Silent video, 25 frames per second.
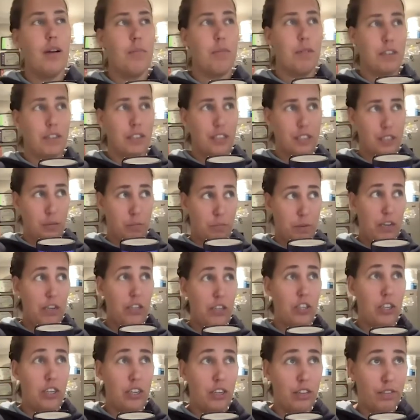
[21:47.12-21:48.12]
but
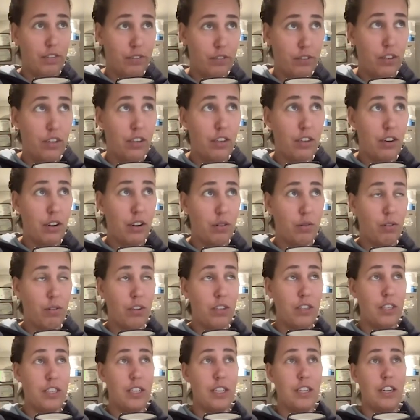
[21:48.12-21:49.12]
especially for the young
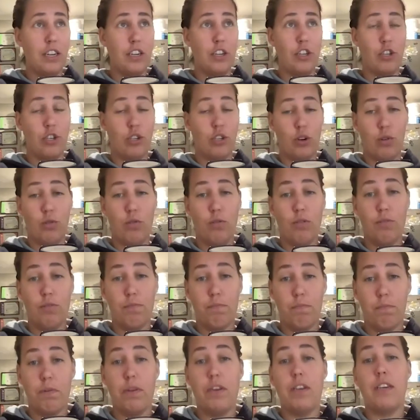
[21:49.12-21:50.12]
ones that they don't
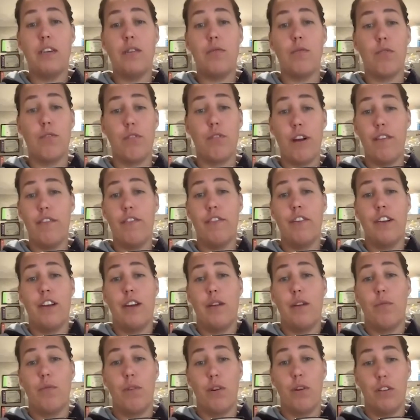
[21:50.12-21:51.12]
pee wherever
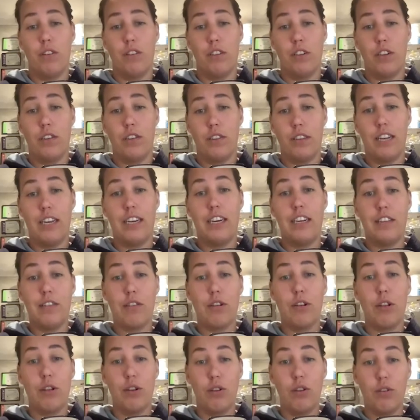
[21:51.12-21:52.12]
they want. They need
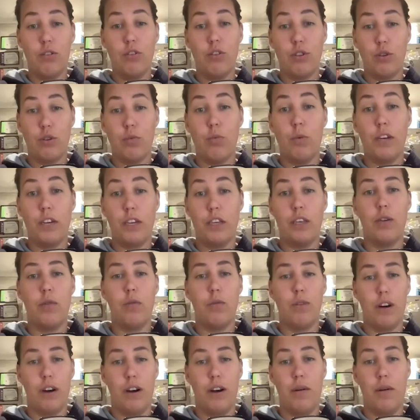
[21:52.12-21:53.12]
to learn to wake
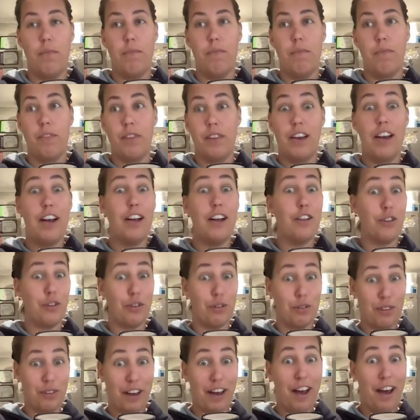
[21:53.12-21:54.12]
you up and
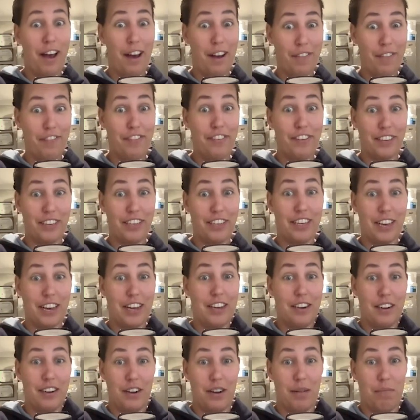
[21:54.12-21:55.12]
you have to
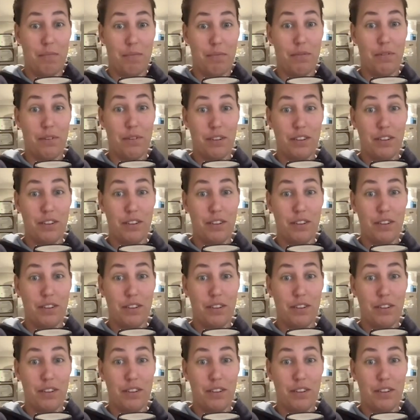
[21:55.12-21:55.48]
get up